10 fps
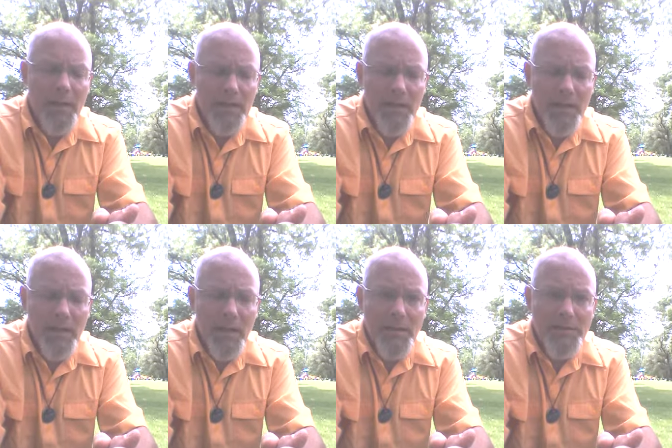In any
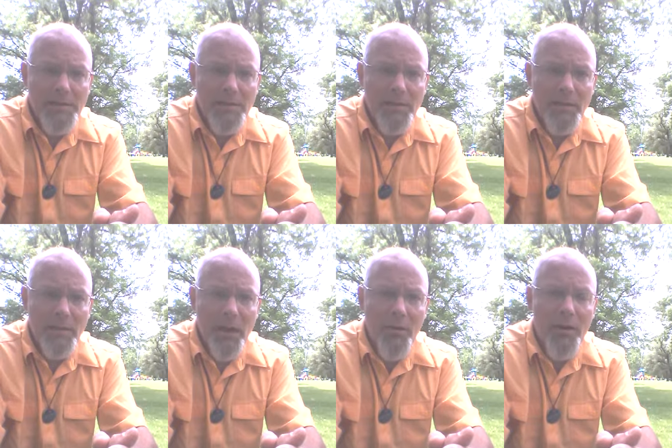case,
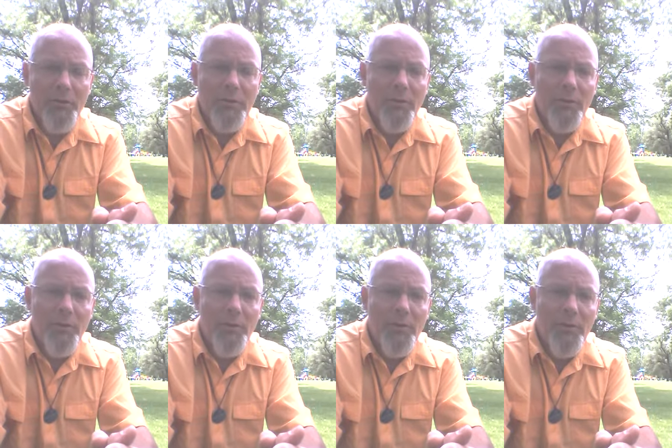however
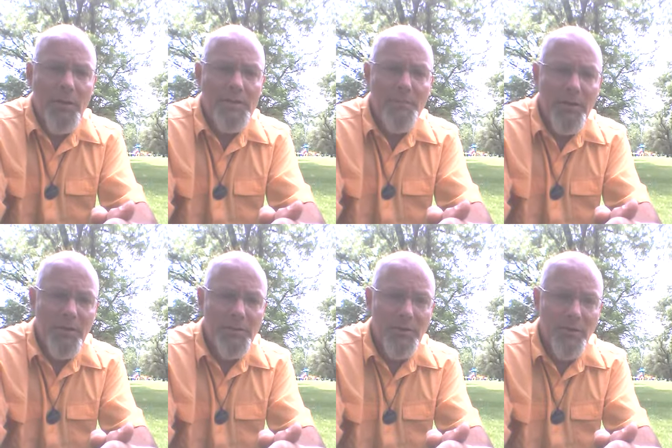your thoughts
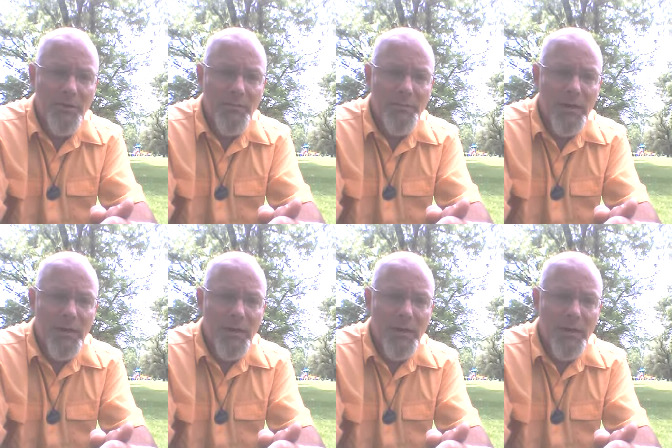appear to you,